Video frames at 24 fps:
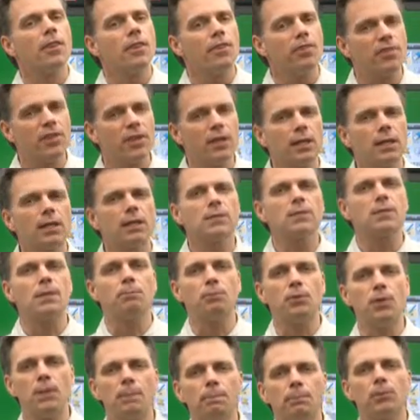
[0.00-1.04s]
Things that
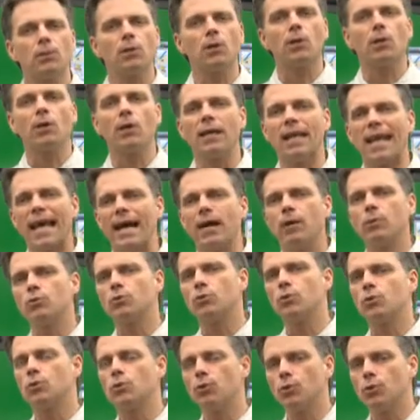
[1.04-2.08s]
people are allowed
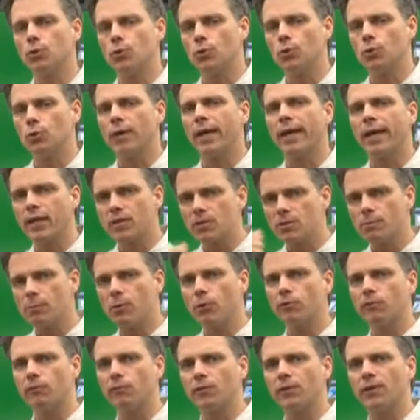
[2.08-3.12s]
to do, and it's
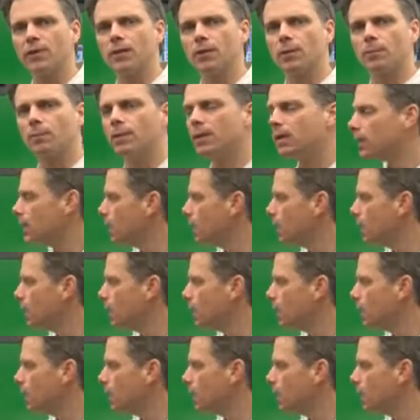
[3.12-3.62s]
about freedom.